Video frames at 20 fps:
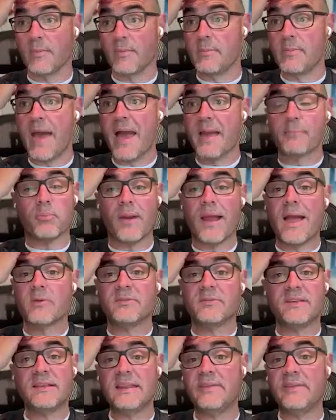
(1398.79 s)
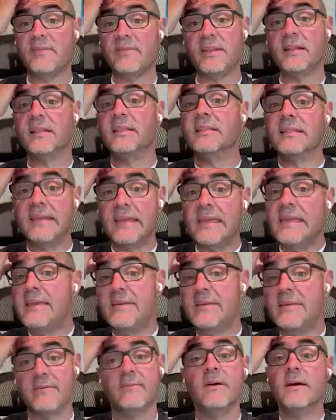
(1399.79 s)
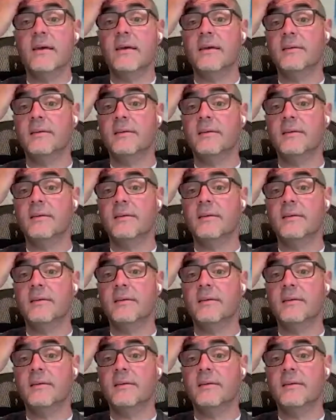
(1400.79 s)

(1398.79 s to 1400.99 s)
I mean, Mac Brown didn't even need to leave